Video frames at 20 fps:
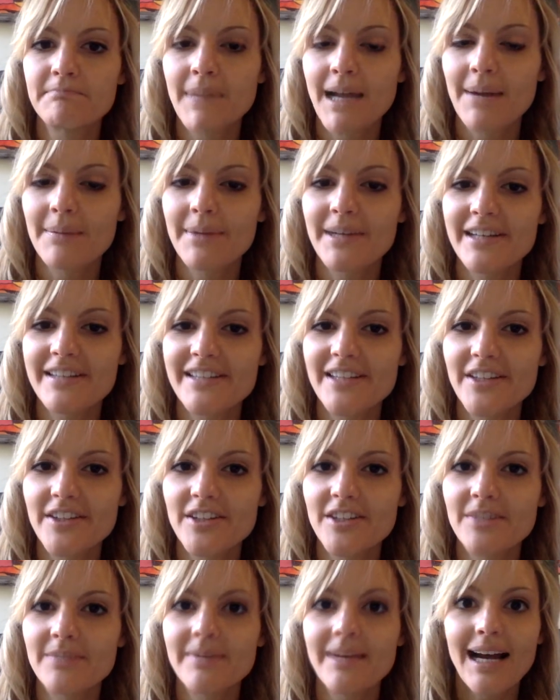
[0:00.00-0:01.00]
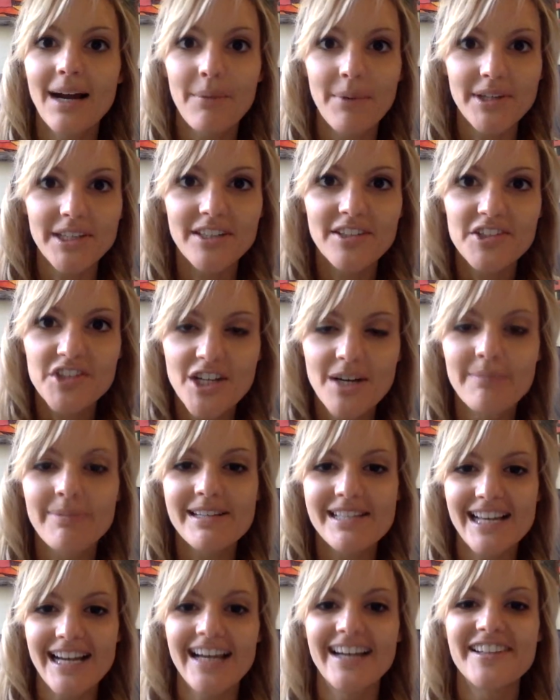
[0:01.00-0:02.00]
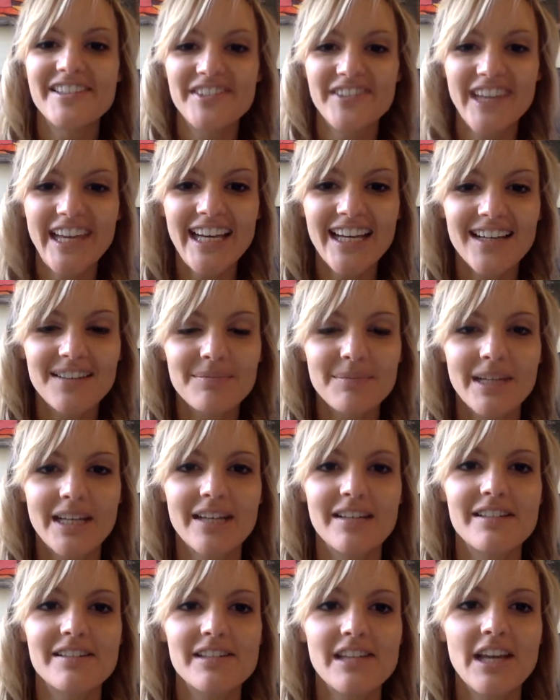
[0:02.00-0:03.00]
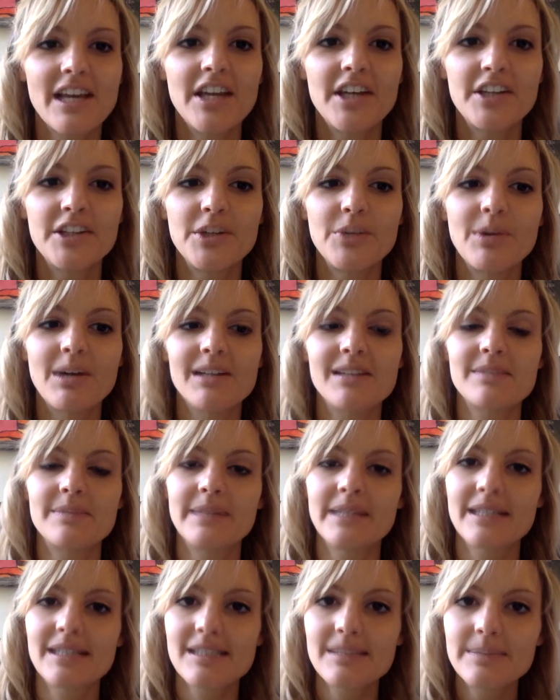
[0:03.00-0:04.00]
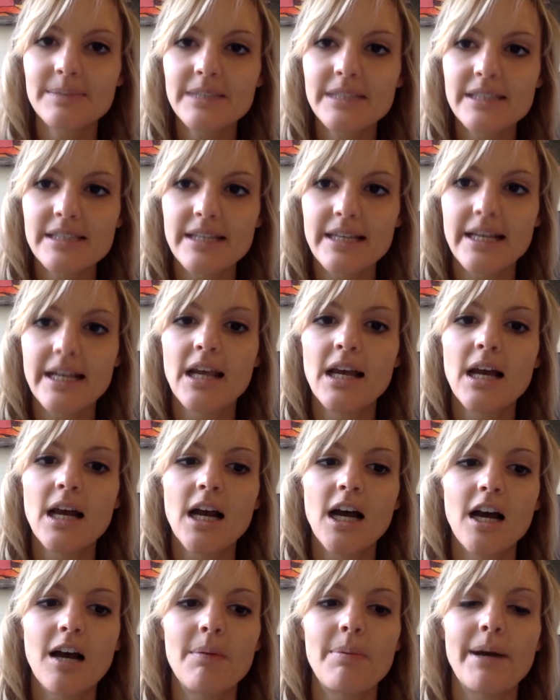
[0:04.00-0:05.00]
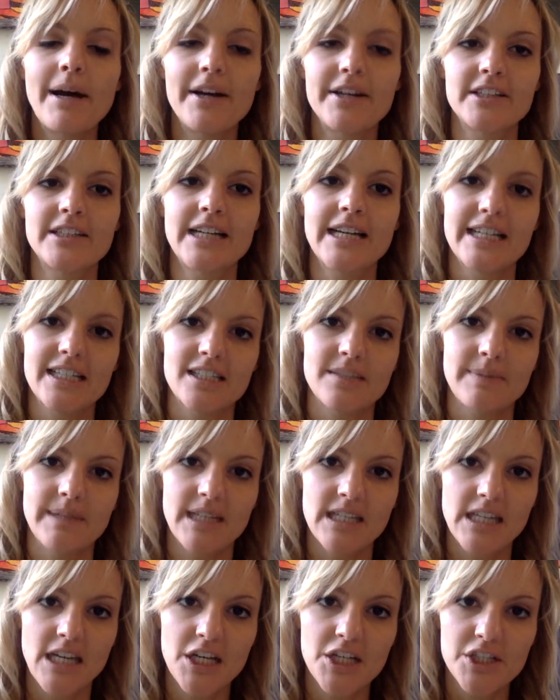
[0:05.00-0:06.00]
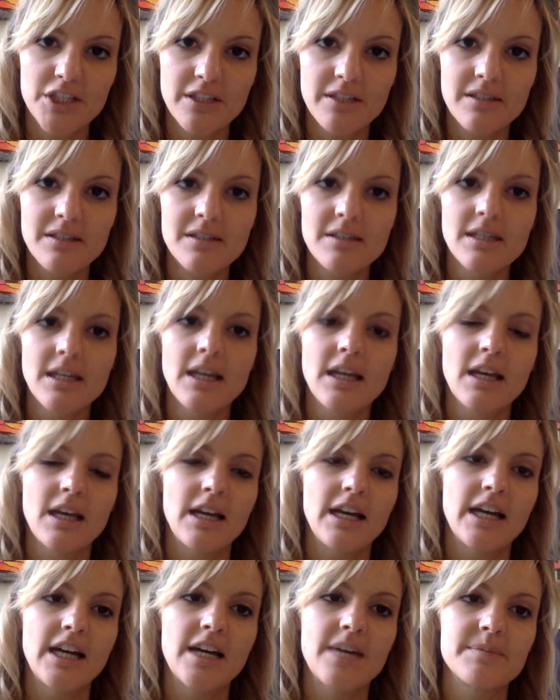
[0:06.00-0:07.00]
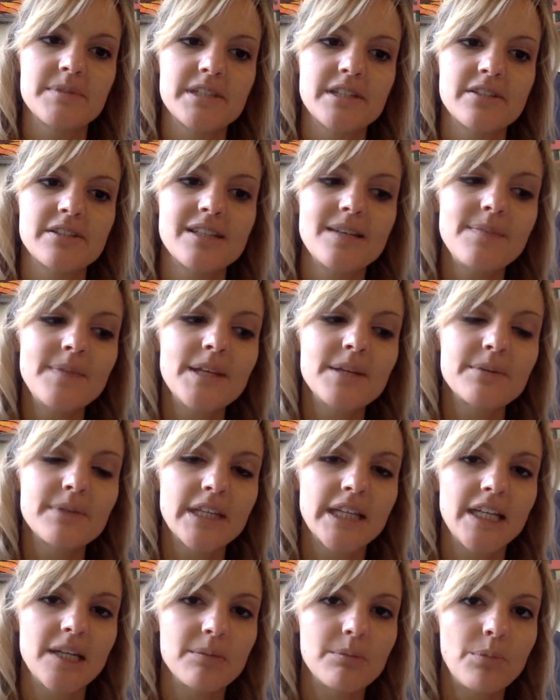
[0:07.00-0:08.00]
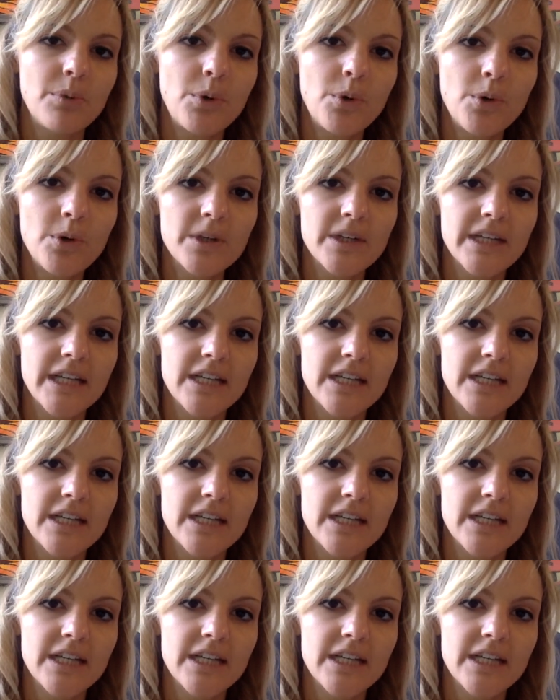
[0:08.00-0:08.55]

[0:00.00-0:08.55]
I'm going to tell them, I want you to jump as high as you can, because you want to be explicit about your expectations. So something really important